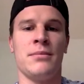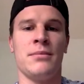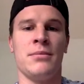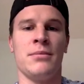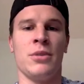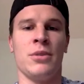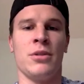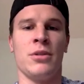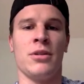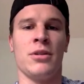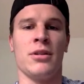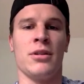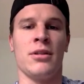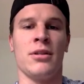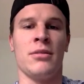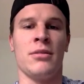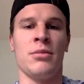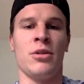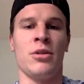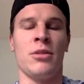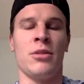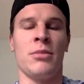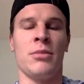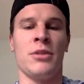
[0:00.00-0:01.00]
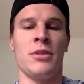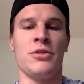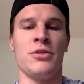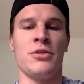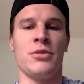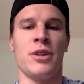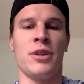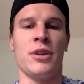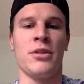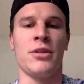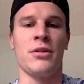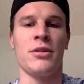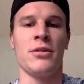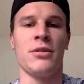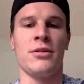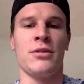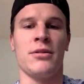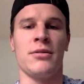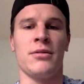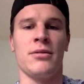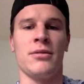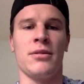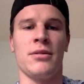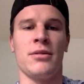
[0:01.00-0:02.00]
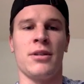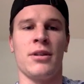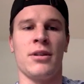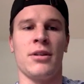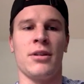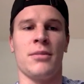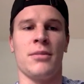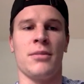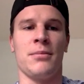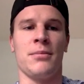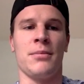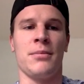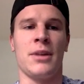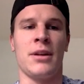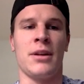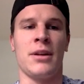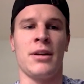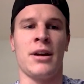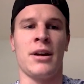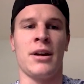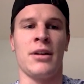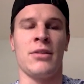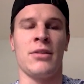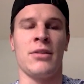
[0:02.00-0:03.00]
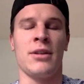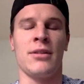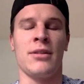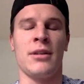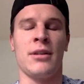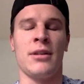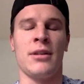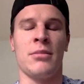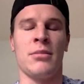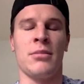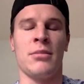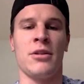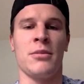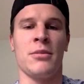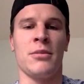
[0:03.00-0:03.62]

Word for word: Broke a bunch of records and had a great time playing with my